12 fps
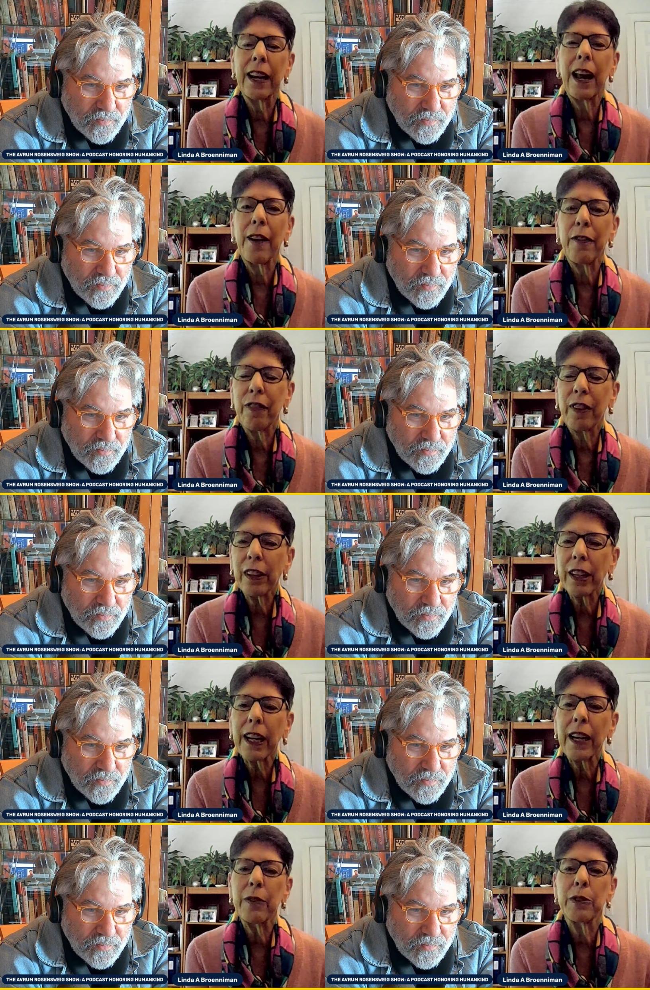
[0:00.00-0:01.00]
Speaker 1: it i felt
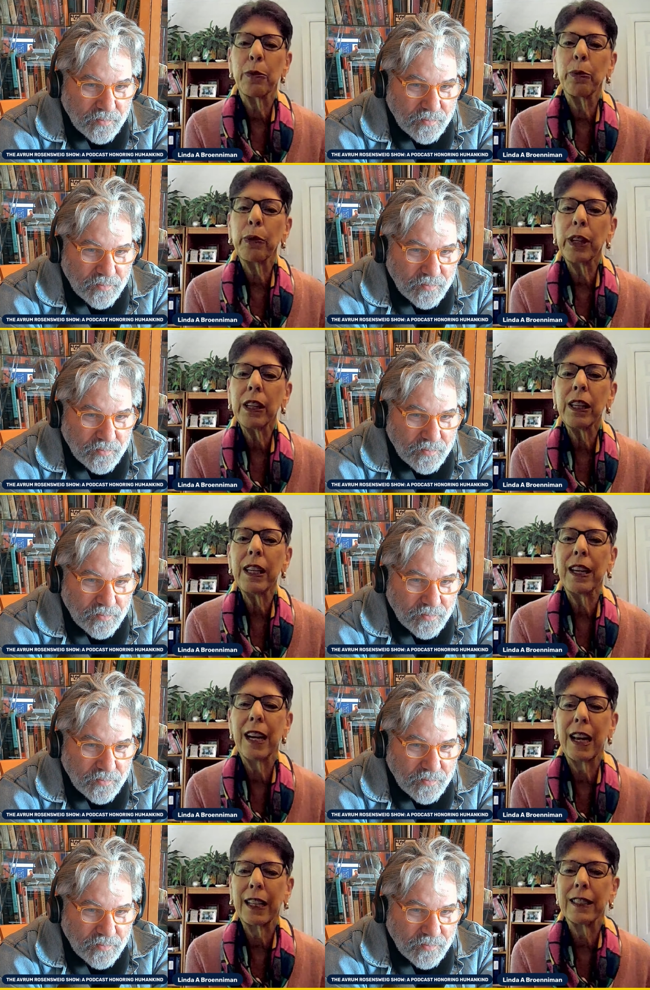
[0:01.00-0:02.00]
like i was really
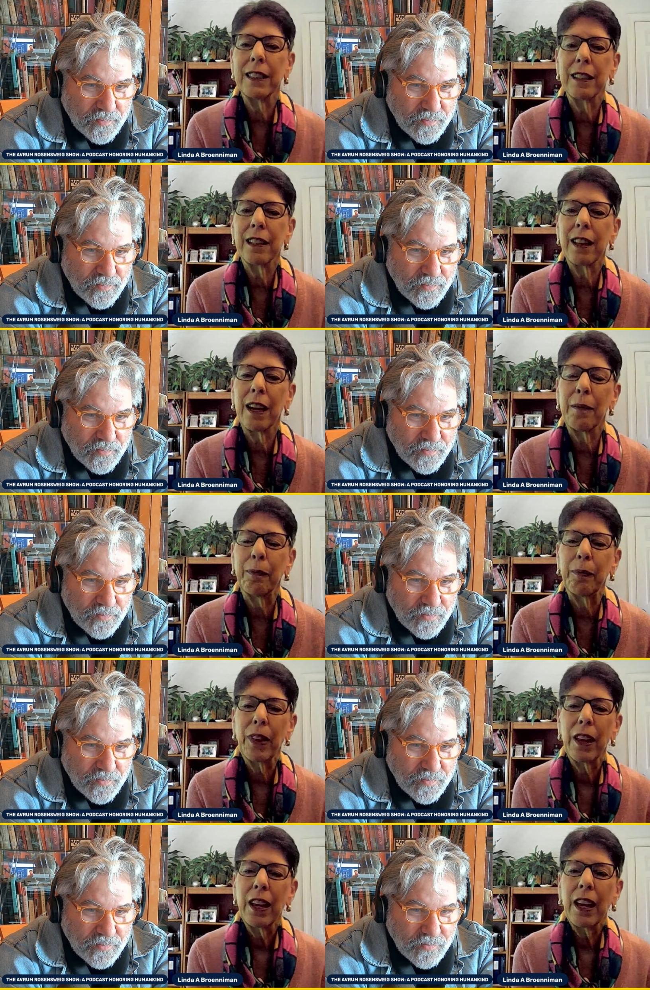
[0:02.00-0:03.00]
connected to them
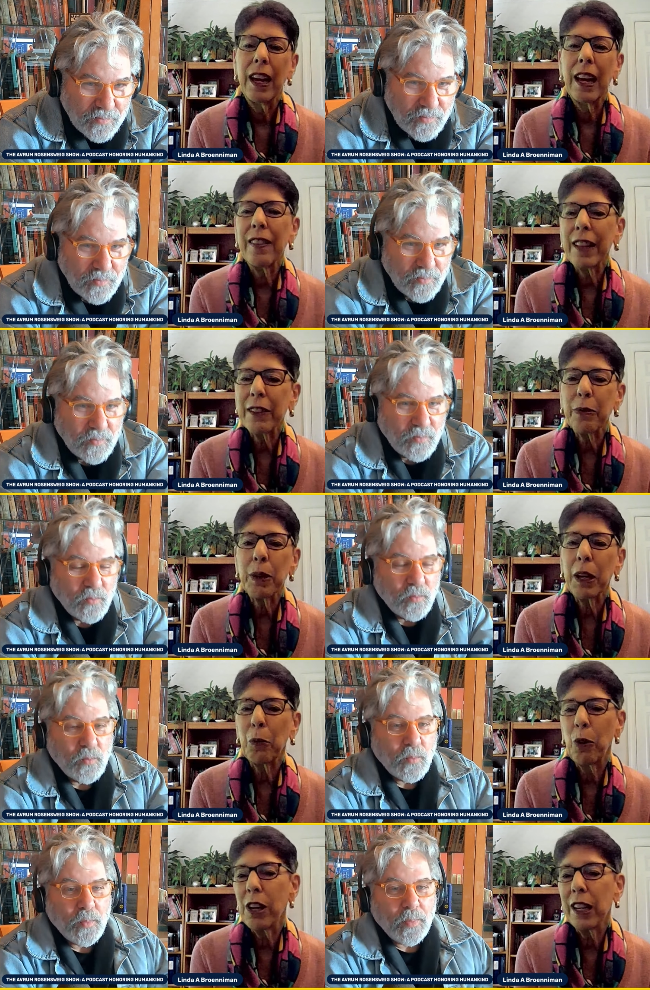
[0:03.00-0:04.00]
and that's what
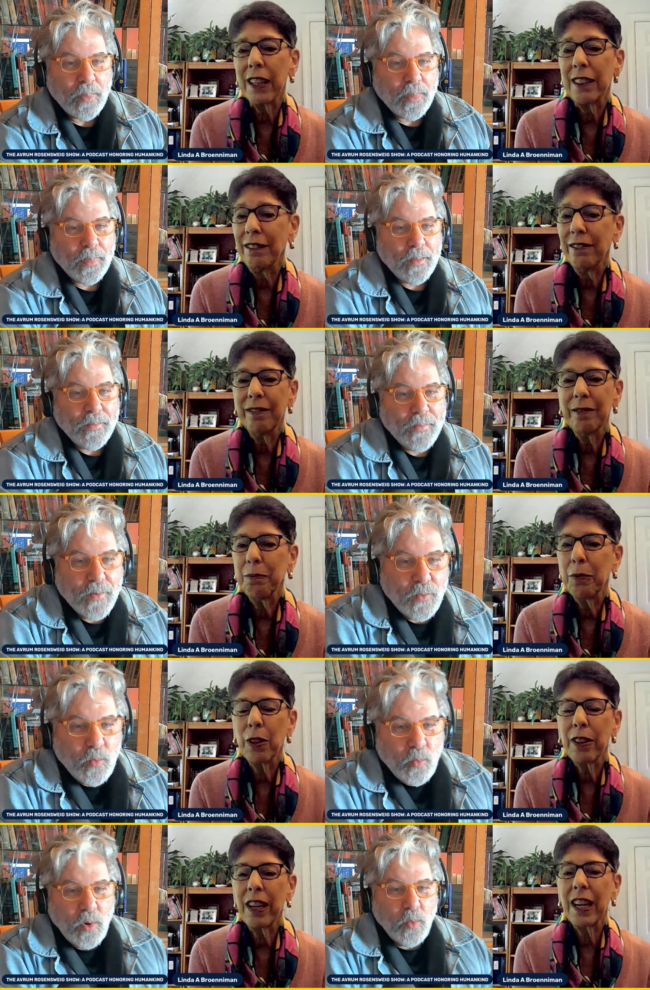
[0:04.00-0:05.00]
i wanted
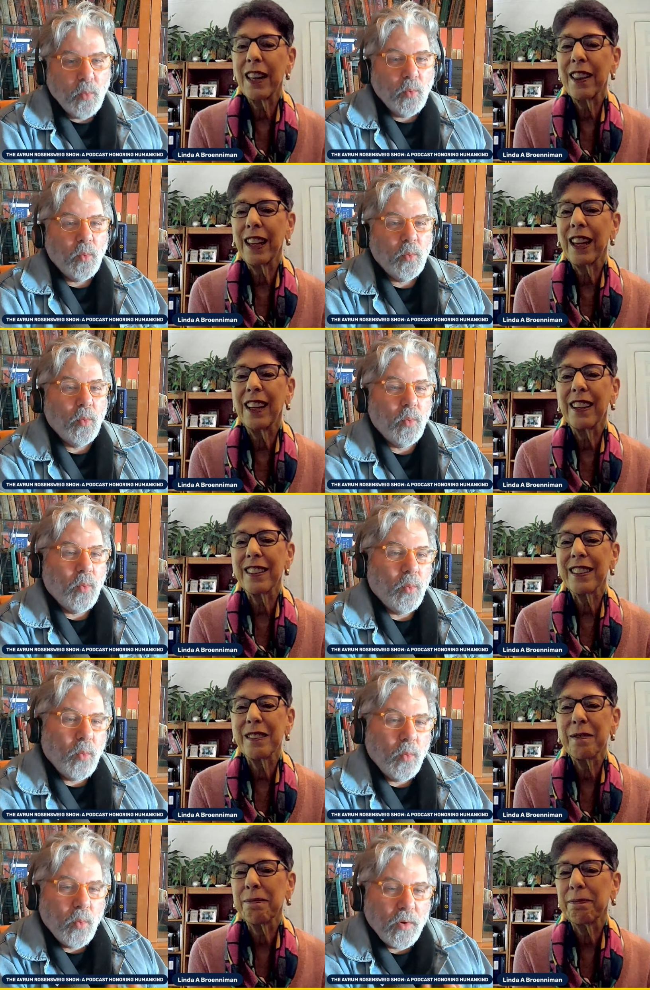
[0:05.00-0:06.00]
more than anything
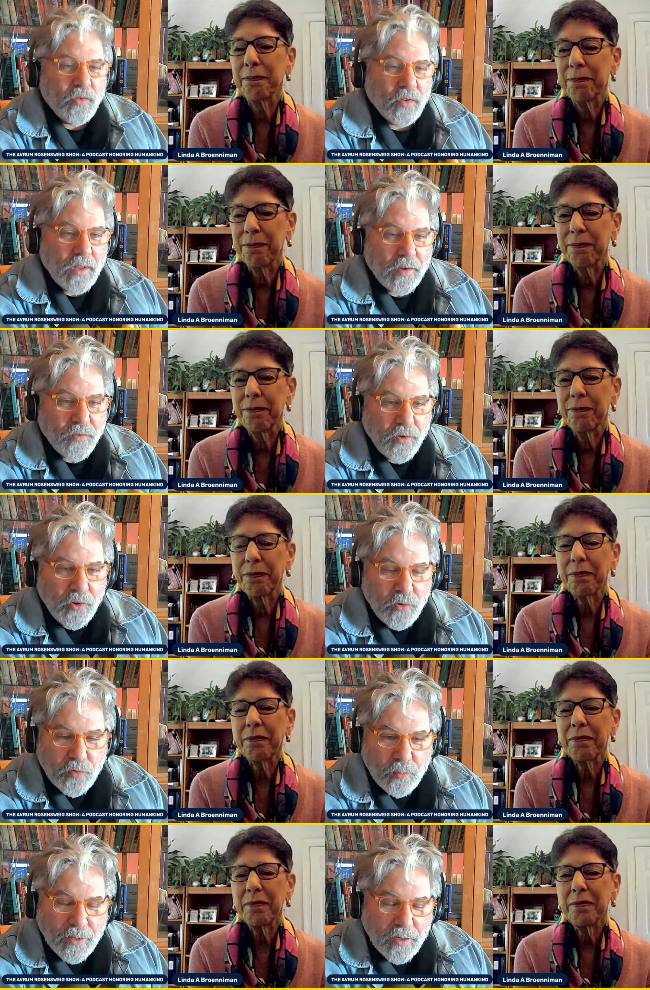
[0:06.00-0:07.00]
else
Speaker 2: what's it like for you
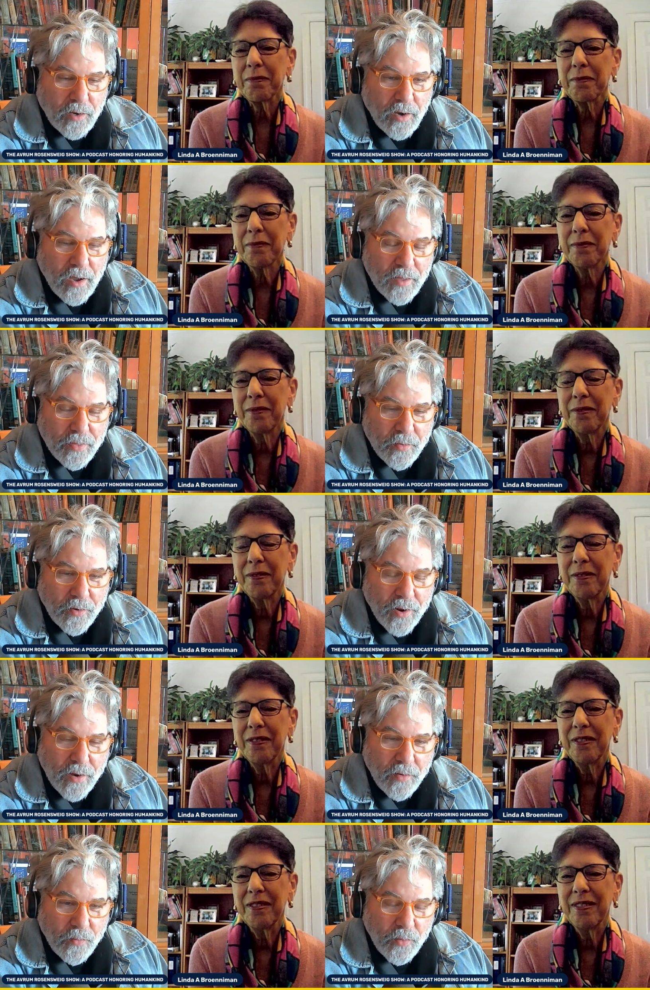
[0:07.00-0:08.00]
to be an author
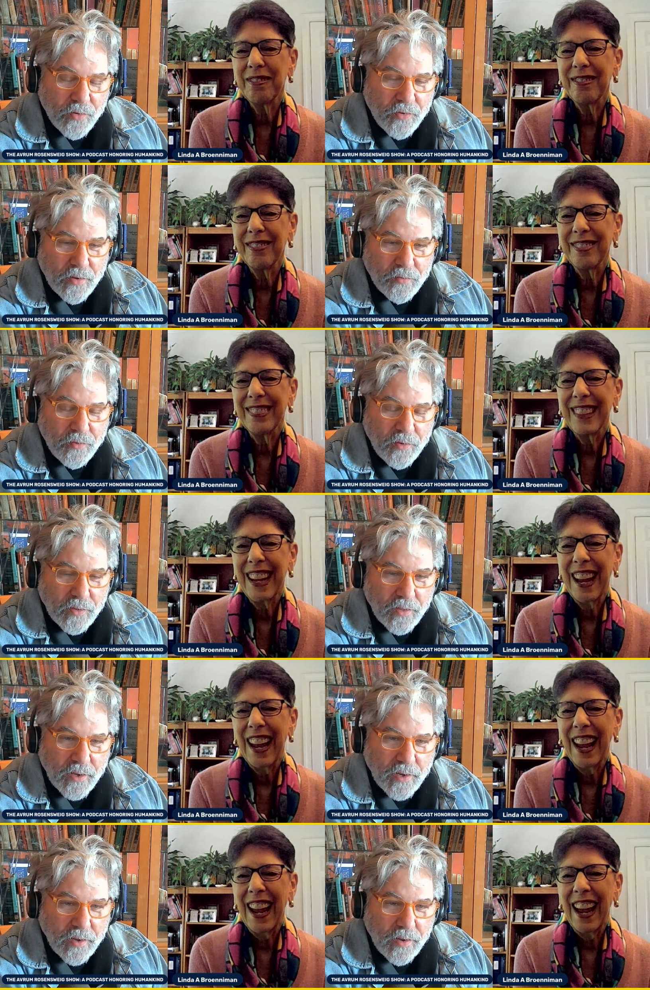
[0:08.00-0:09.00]
now what does that feel
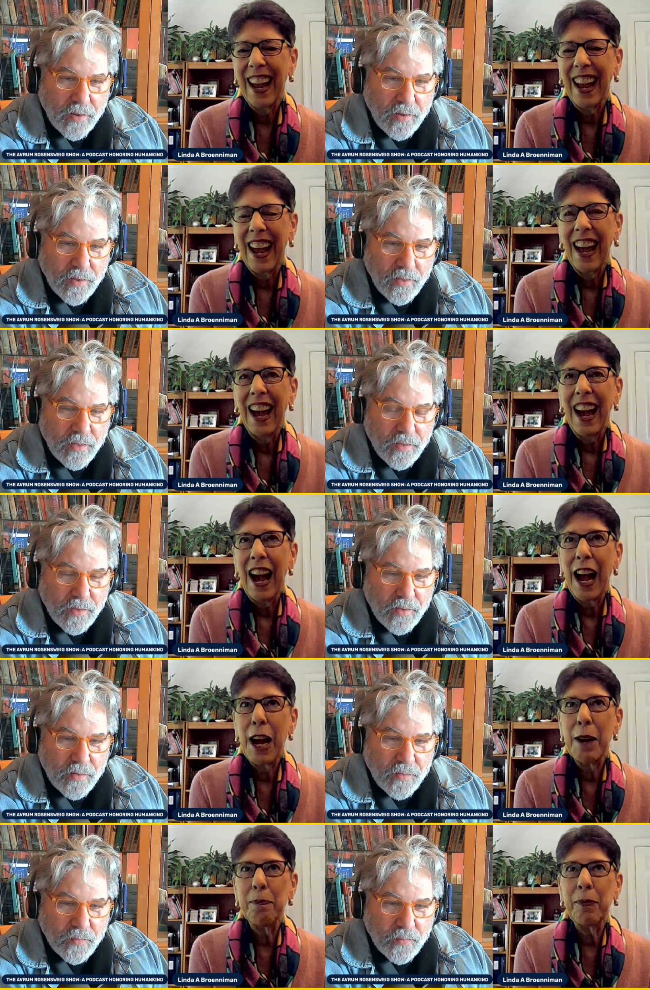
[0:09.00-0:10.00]
like
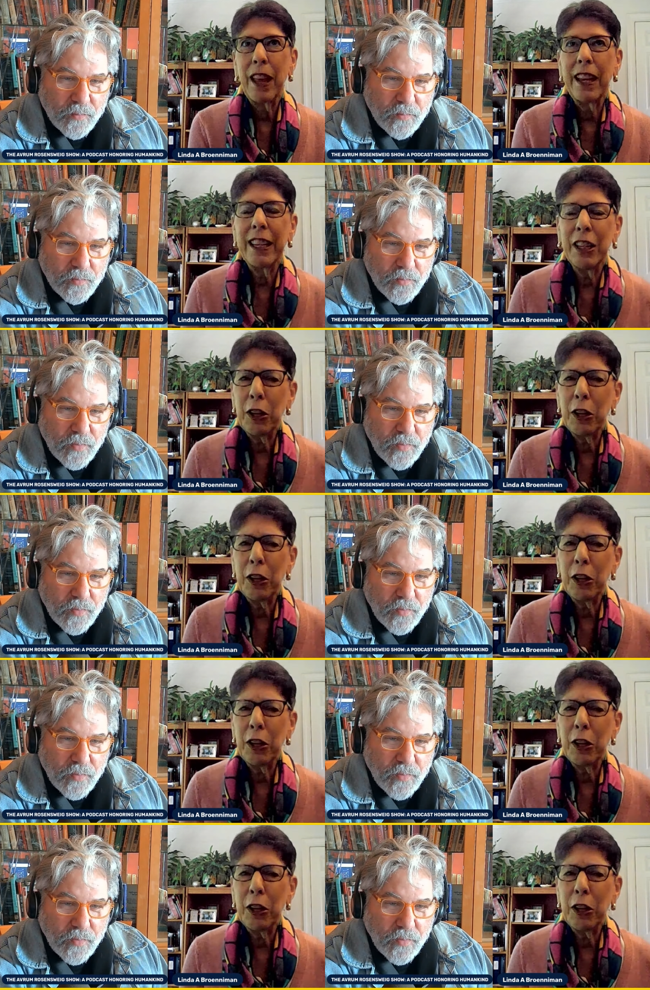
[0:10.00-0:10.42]
Speaker 1: um, you